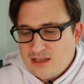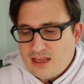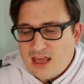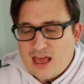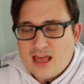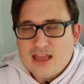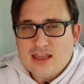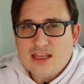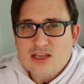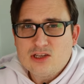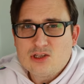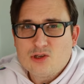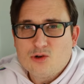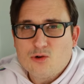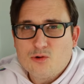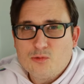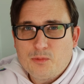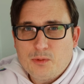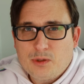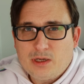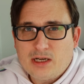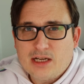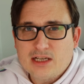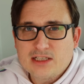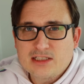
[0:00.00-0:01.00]
get this all
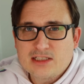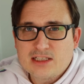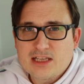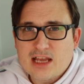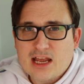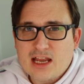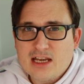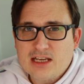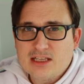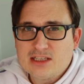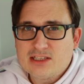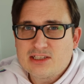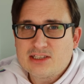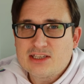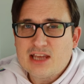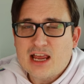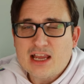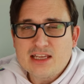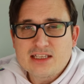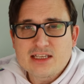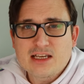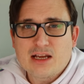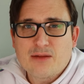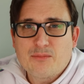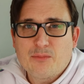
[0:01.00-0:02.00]
plugged in and
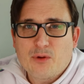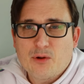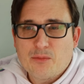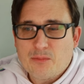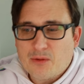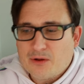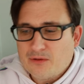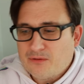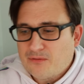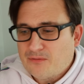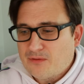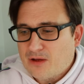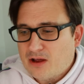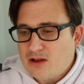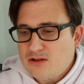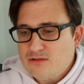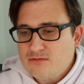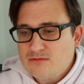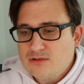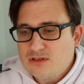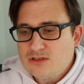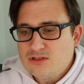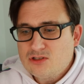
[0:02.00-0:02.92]
set up on my phone,